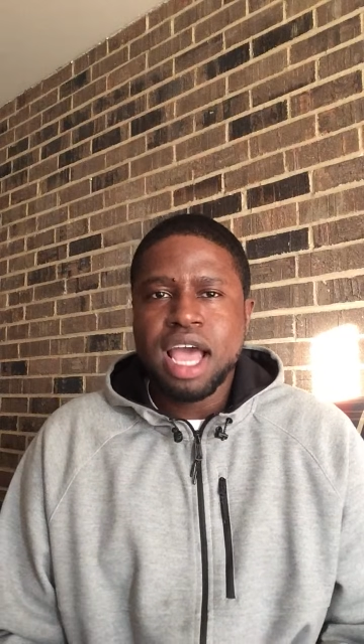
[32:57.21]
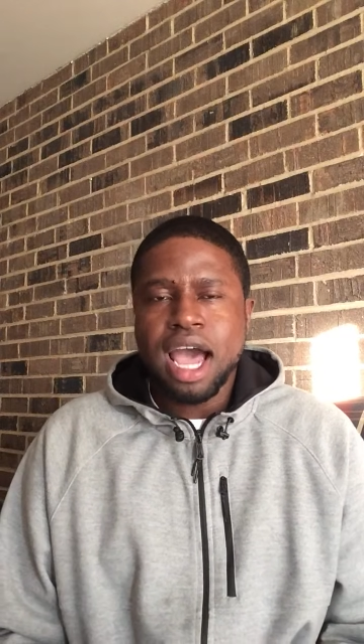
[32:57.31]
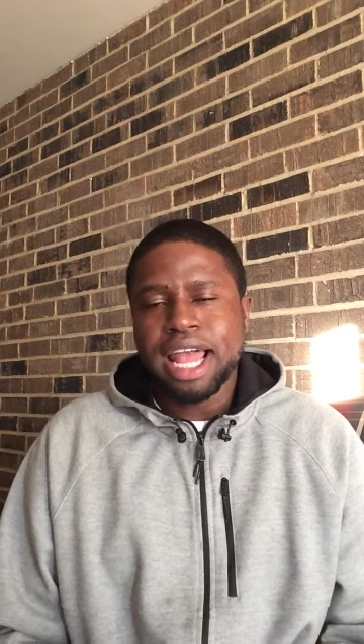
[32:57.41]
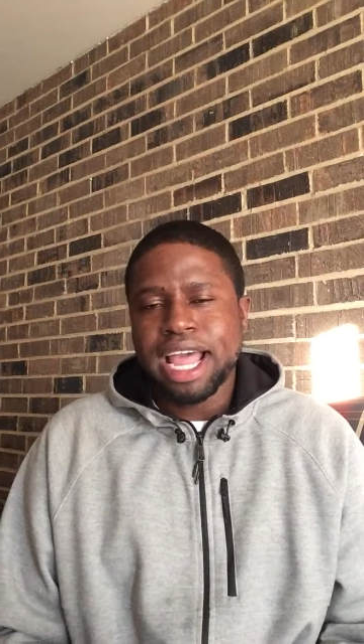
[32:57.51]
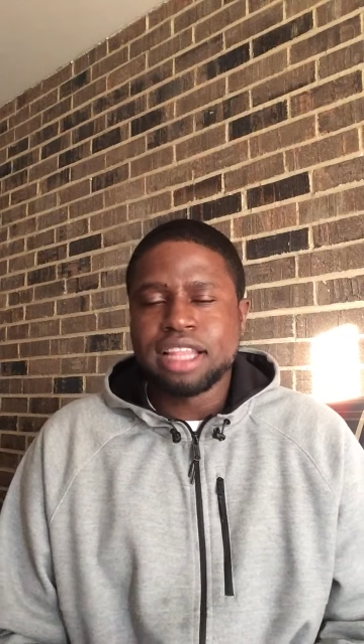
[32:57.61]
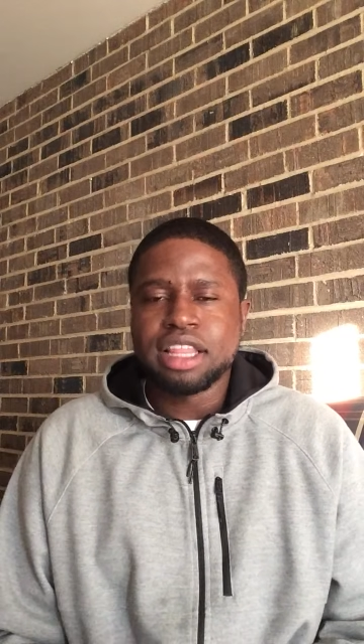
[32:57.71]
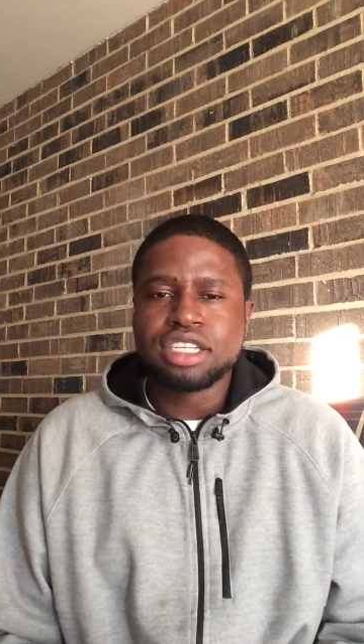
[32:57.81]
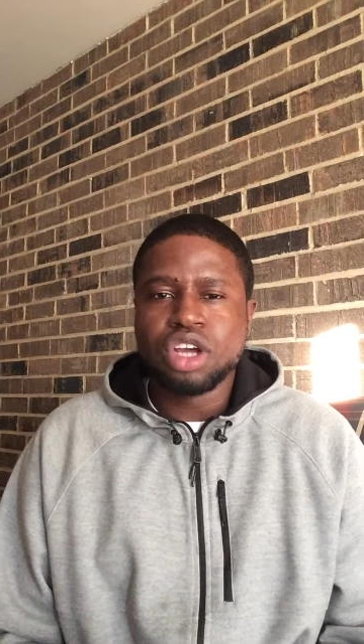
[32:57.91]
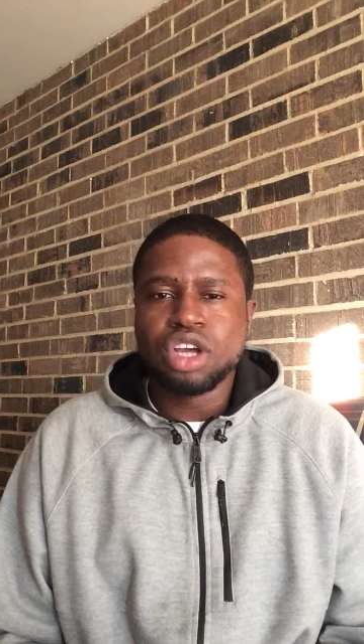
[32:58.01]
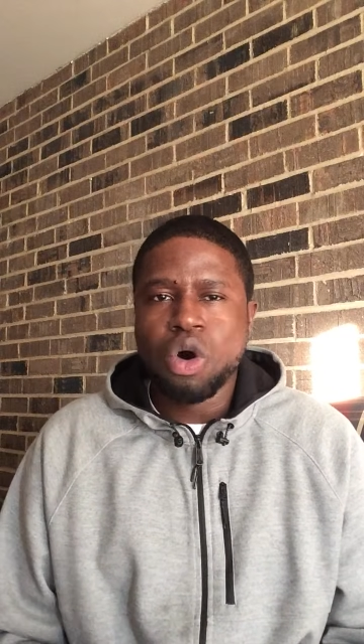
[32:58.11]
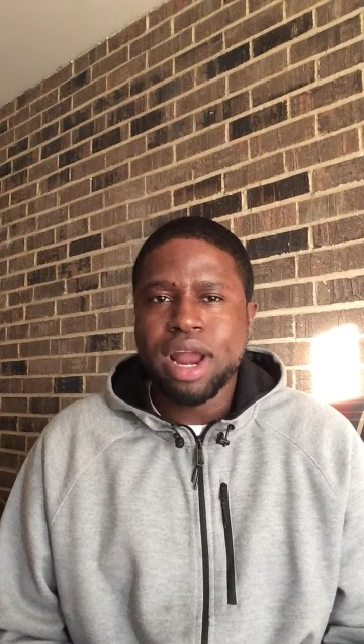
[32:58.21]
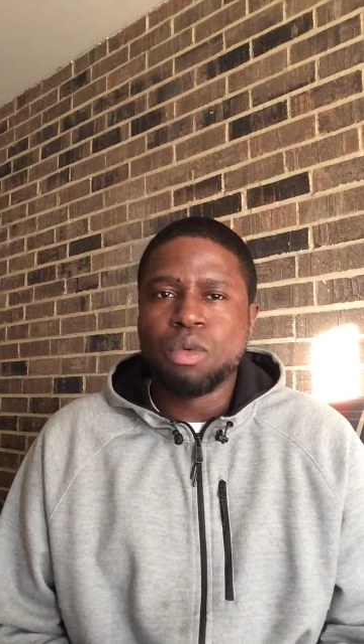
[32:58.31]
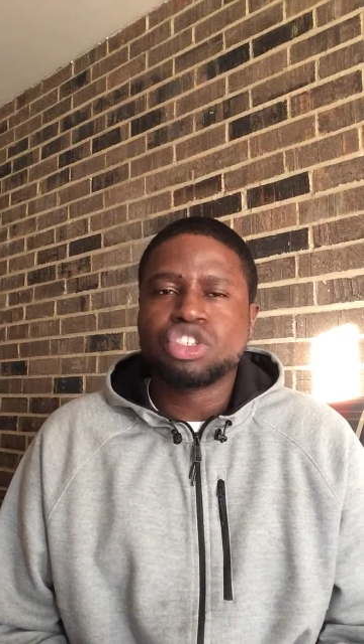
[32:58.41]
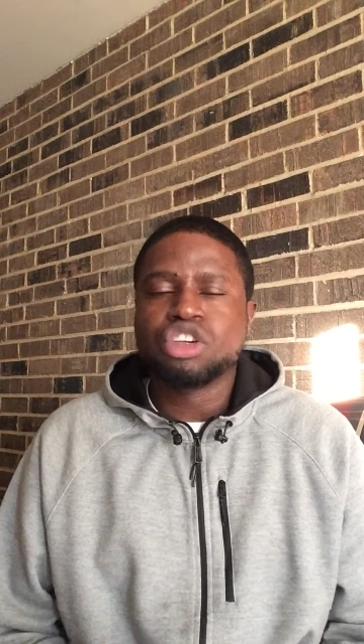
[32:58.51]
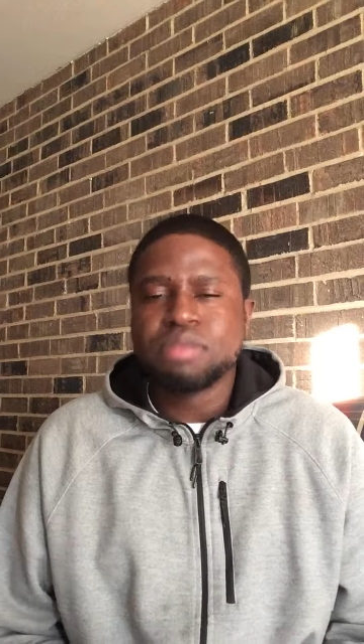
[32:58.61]
I like how things are going. I
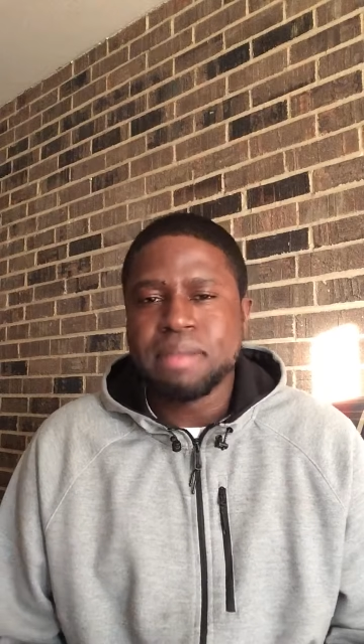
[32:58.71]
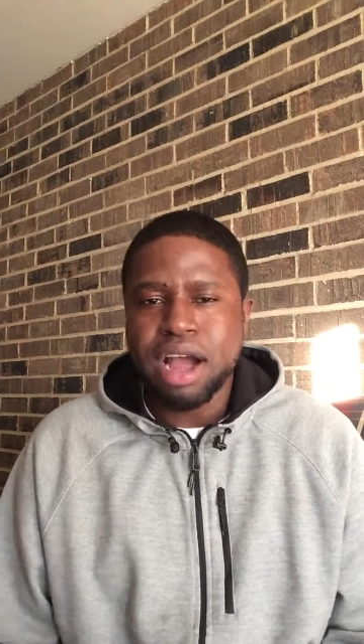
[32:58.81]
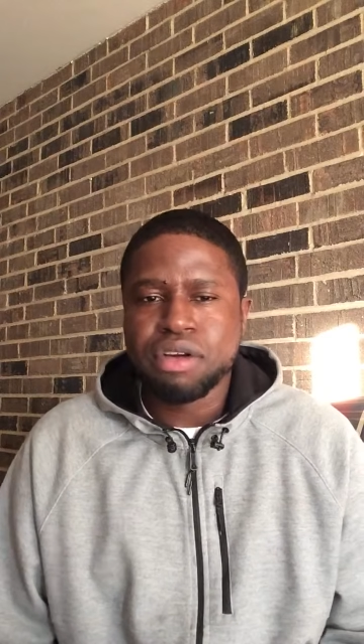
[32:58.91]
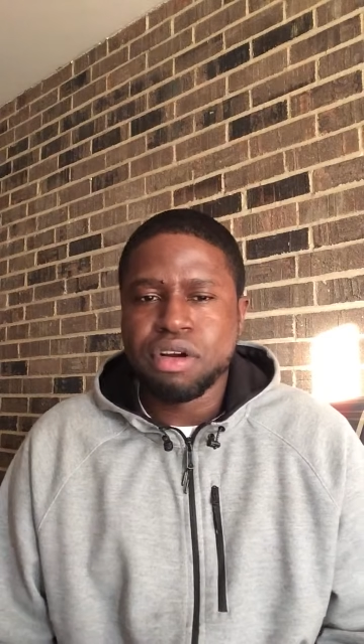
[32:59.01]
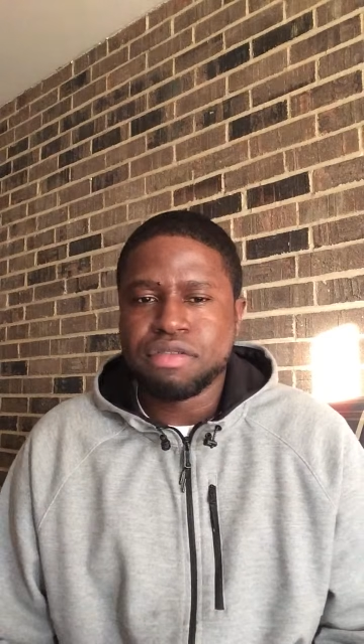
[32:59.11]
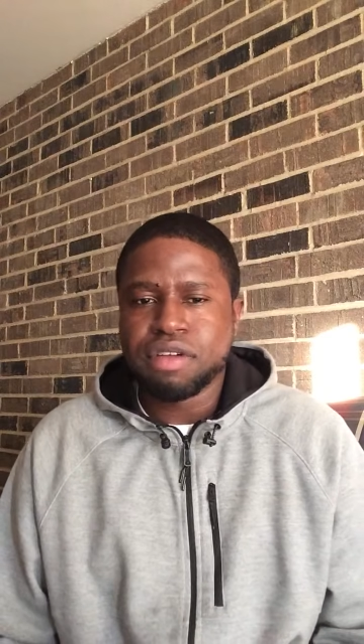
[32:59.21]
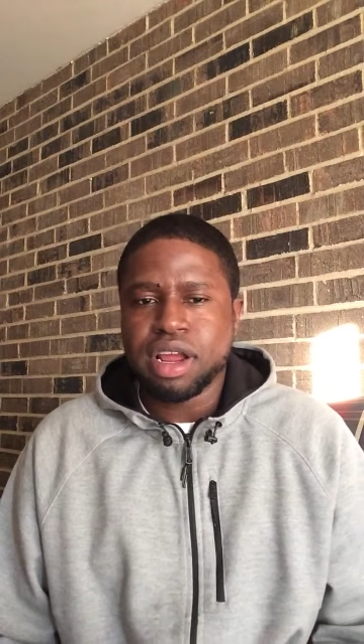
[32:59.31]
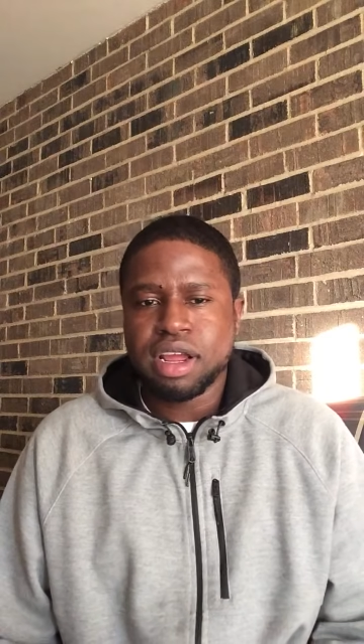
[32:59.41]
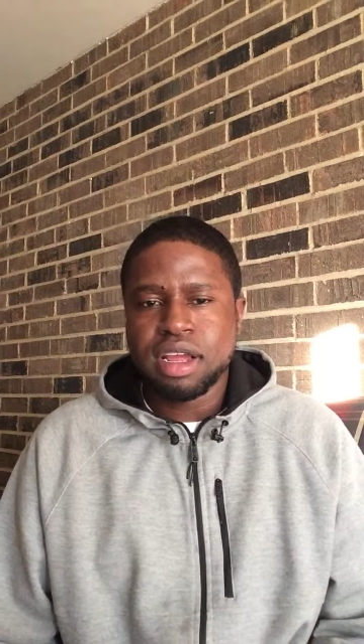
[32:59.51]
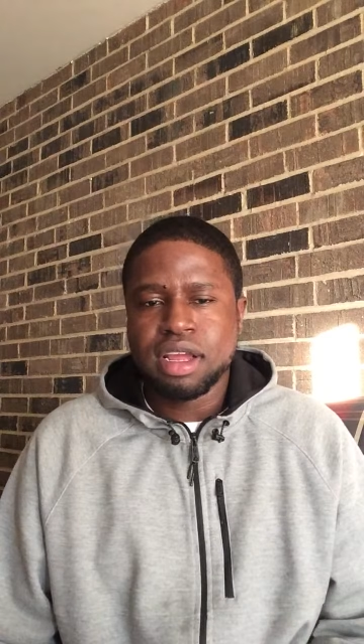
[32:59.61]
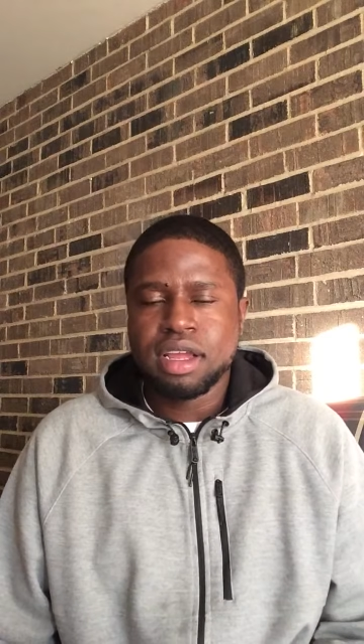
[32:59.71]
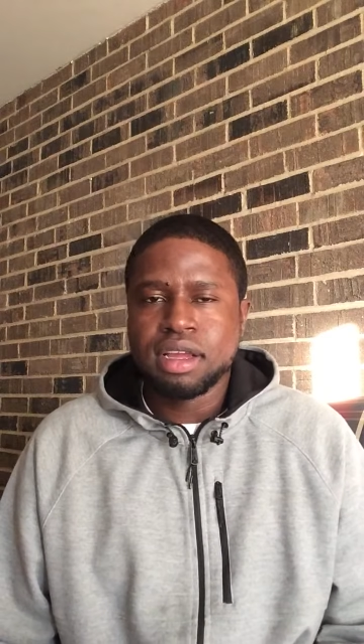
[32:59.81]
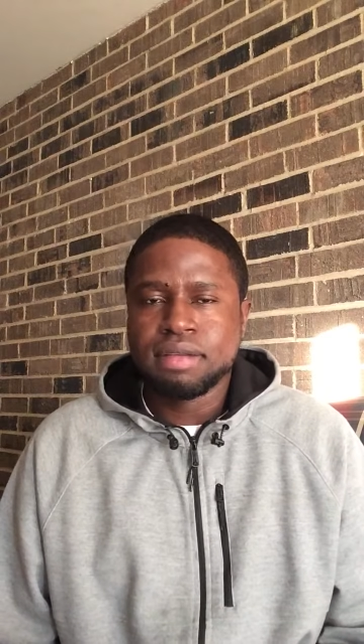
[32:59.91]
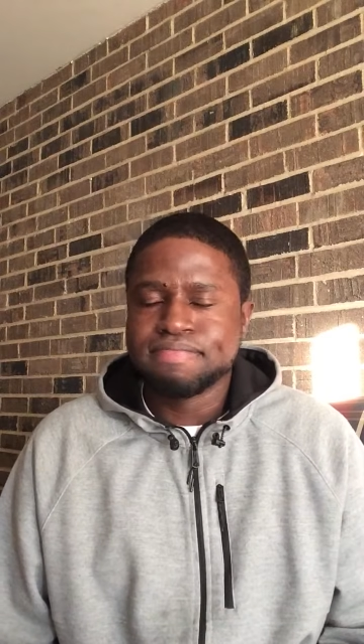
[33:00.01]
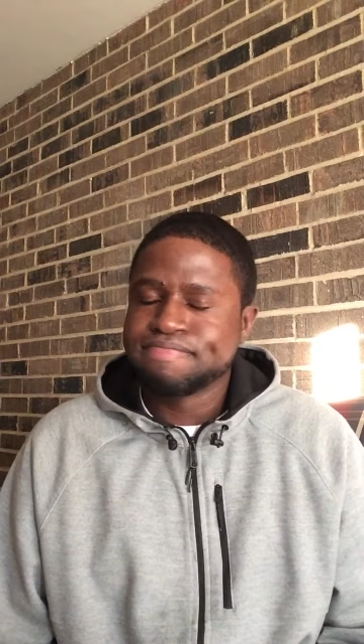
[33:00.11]
want you to be my girlfriend.
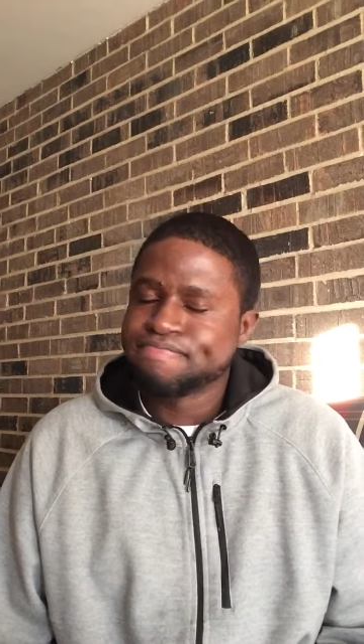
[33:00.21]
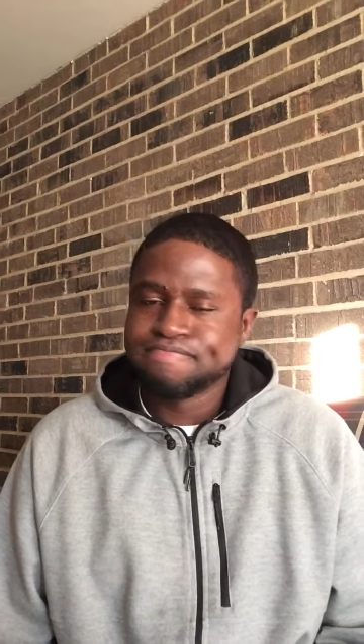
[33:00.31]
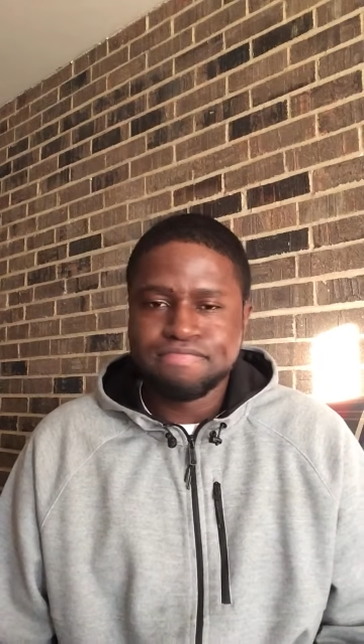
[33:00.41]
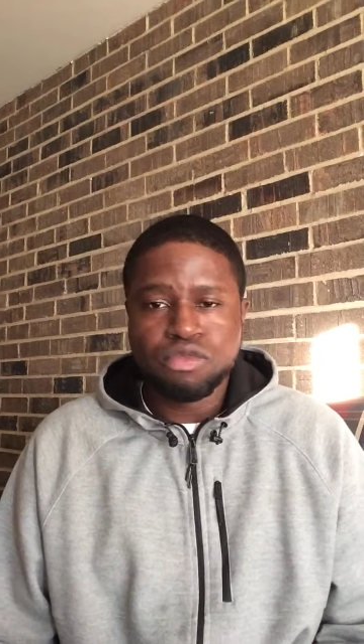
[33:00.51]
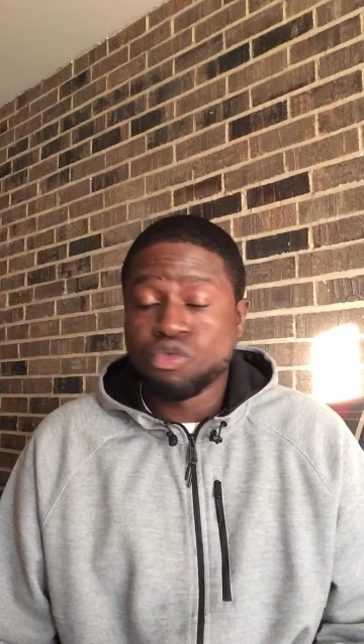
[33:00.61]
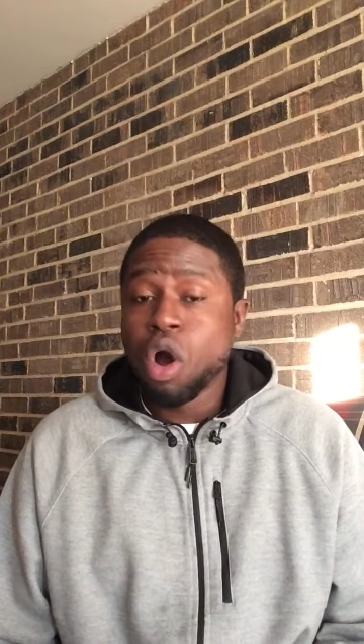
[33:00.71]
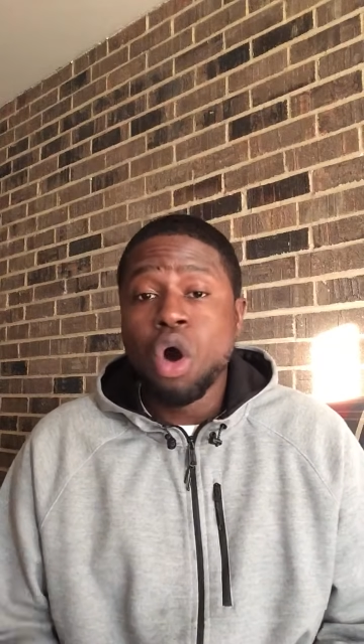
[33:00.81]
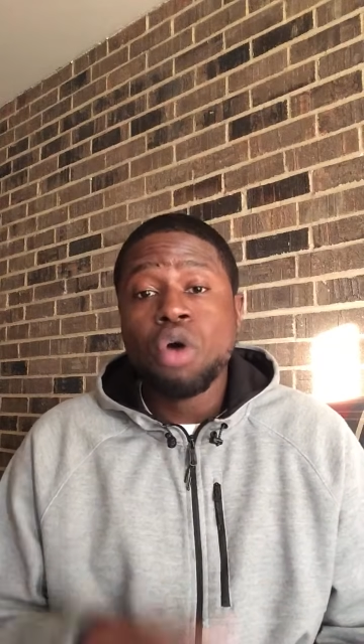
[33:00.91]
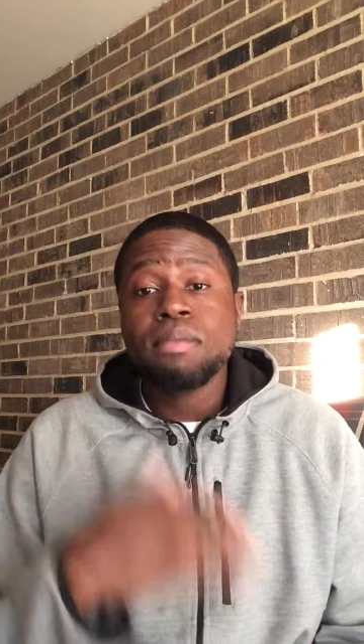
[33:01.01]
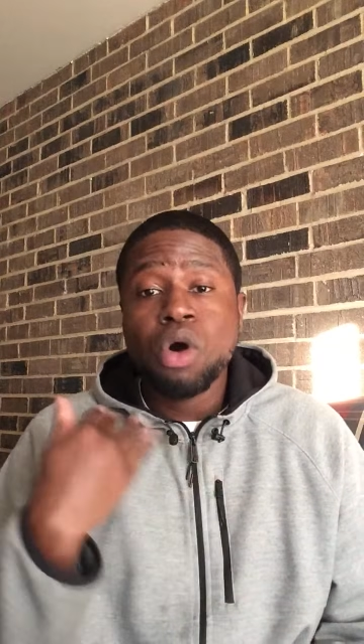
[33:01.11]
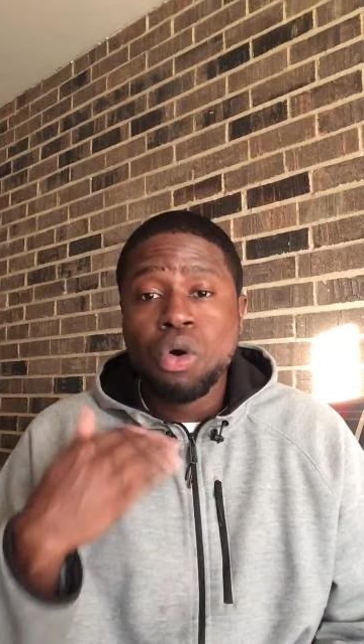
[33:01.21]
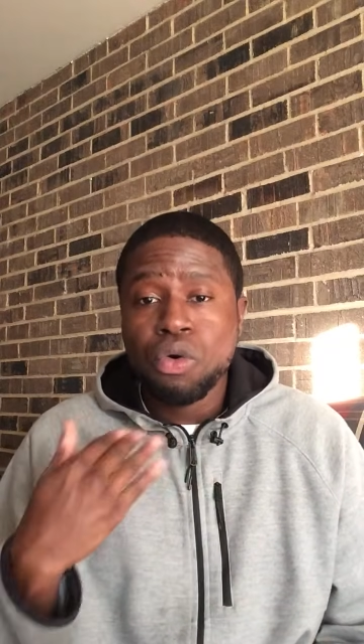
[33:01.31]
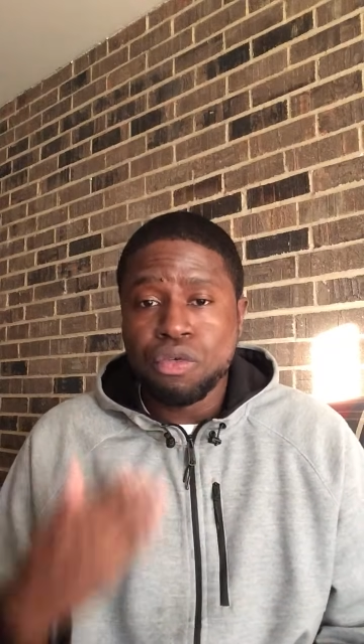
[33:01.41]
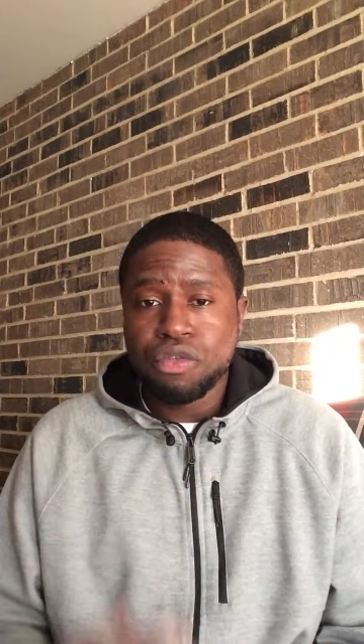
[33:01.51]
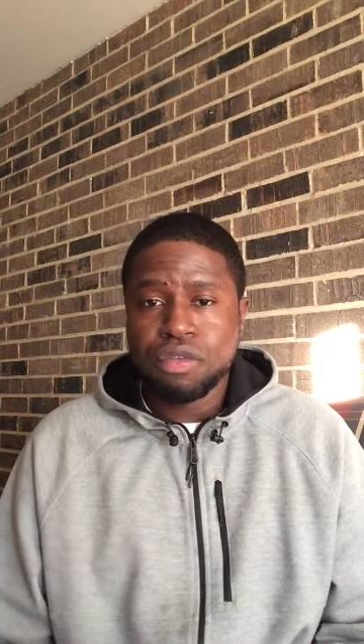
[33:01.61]
Wrong move.